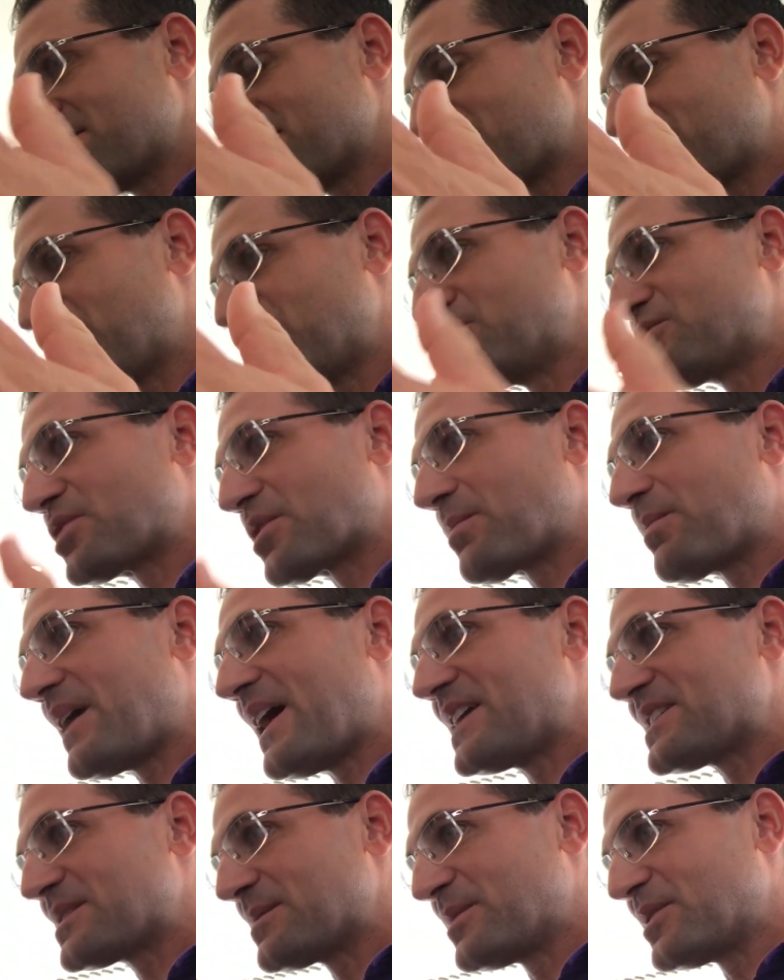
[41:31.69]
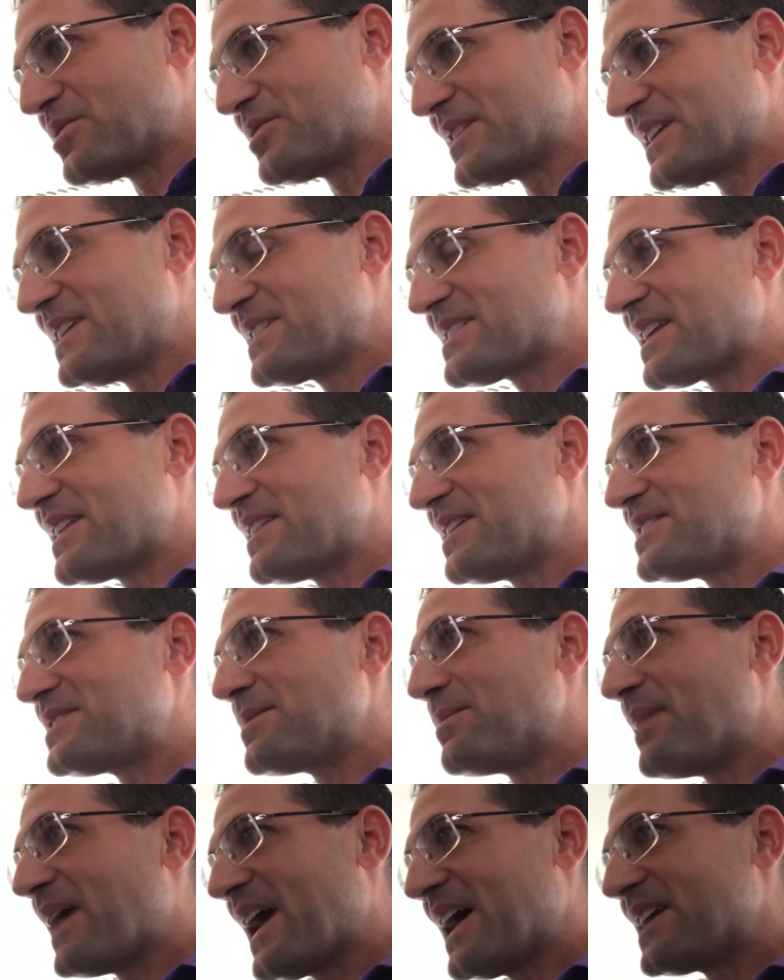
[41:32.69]
future possibilities, and the
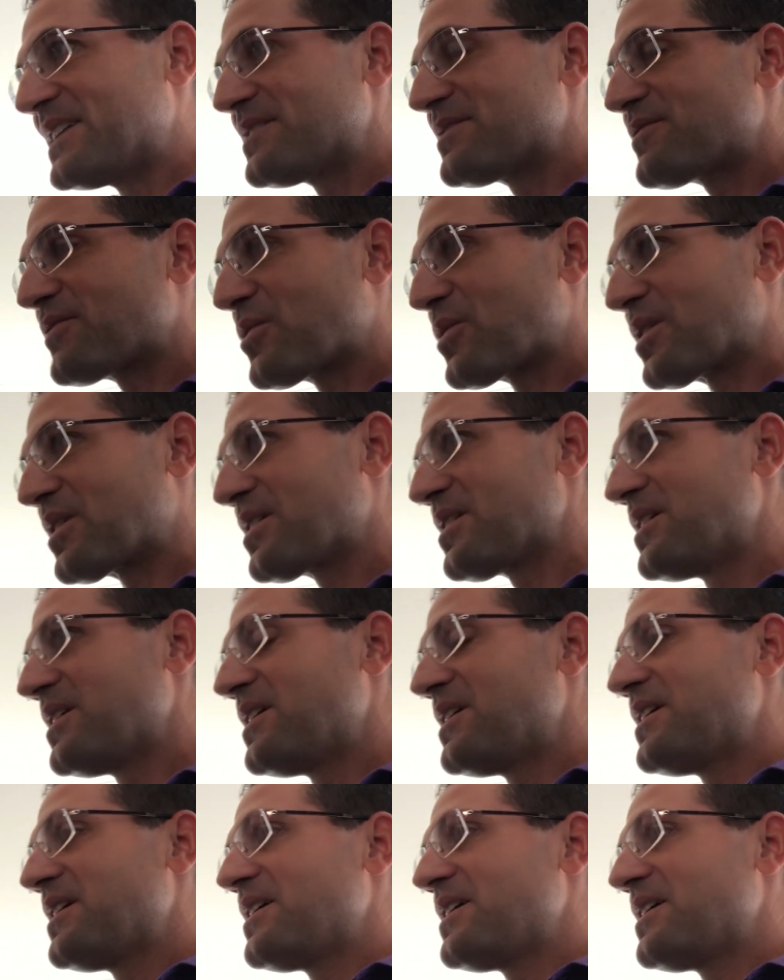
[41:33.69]
demand for